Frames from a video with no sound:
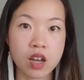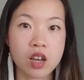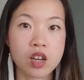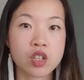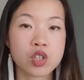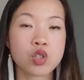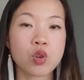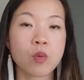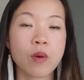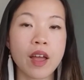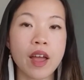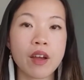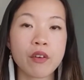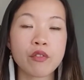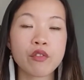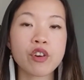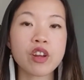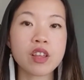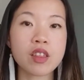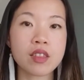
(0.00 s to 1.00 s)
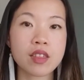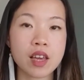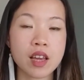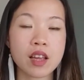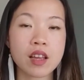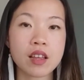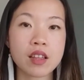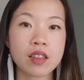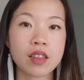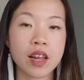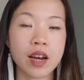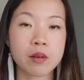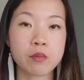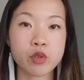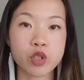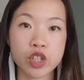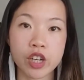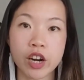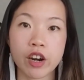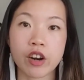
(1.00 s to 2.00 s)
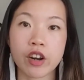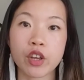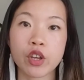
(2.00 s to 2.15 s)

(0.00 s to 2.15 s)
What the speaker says: So everything that I'm sharing